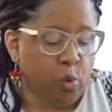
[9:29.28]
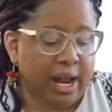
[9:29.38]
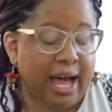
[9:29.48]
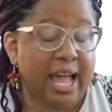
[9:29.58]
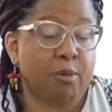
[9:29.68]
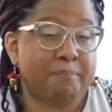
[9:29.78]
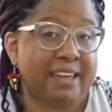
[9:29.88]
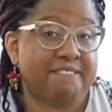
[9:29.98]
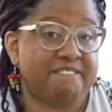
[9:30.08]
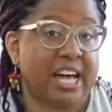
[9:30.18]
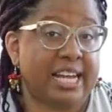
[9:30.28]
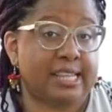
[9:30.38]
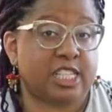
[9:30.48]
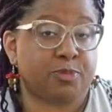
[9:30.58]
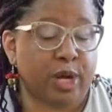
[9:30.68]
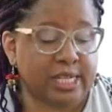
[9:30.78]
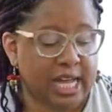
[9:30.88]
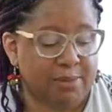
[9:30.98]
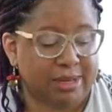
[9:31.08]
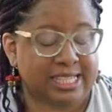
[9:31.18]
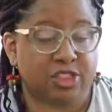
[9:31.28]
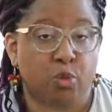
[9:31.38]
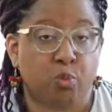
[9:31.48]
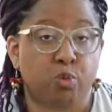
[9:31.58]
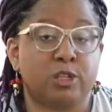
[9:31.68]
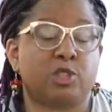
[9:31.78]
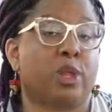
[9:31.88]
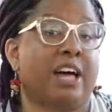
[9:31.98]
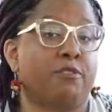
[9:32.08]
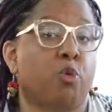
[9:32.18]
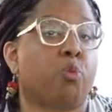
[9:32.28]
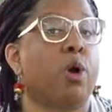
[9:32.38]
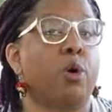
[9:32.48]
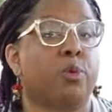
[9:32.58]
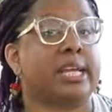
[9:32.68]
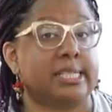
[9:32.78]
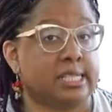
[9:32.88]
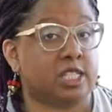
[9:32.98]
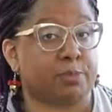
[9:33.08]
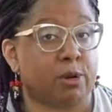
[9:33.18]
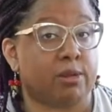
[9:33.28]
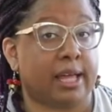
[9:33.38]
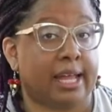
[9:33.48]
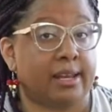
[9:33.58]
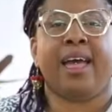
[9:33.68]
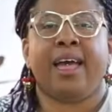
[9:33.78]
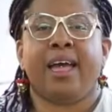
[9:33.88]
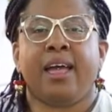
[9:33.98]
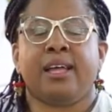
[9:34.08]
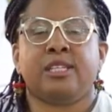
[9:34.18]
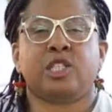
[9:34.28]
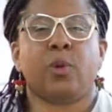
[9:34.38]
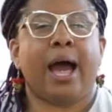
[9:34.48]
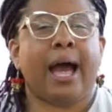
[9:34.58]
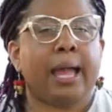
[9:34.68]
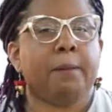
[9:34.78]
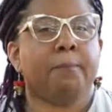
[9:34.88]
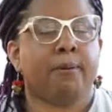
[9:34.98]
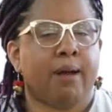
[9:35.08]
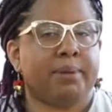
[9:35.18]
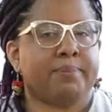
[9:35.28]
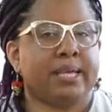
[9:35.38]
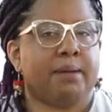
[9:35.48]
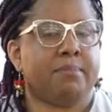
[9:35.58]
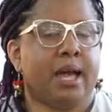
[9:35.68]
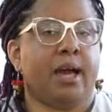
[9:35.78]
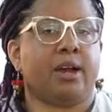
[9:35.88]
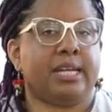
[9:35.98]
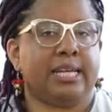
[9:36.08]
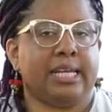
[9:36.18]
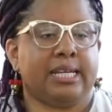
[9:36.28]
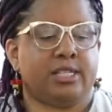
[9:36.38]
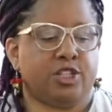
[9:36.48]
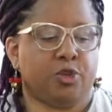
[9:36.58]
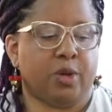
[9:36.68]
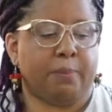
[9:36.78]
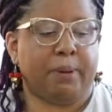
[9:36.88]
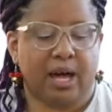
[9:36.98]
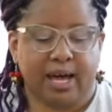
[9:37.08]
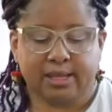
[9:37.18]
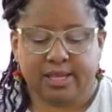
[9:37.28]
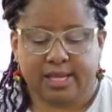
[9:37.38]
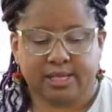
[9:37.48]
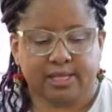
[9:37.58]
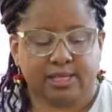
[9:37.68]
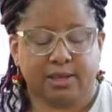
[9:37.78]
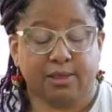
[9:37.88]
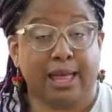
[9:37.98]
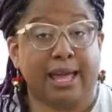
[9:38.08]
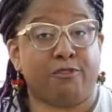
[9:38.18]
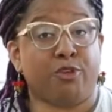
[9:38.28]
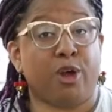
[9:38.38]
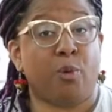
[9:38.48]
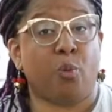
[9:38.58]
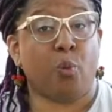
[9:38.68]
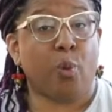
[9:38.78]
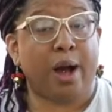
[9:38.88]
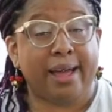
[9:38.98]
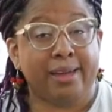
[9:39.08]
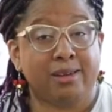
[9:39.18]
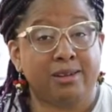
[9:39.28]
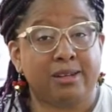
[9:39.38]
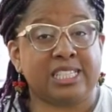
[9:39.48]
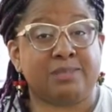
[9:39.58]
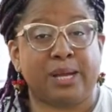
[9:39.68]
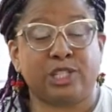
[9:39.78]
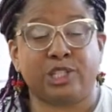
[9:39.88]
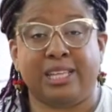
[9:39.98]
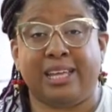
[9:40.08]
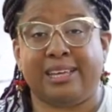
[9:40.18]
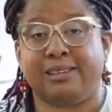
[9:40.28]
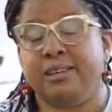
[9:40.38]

what I might find in the springtime is that the roots will have grown into this perlite. So I probably am not gonna need to repot this like for a while, especially like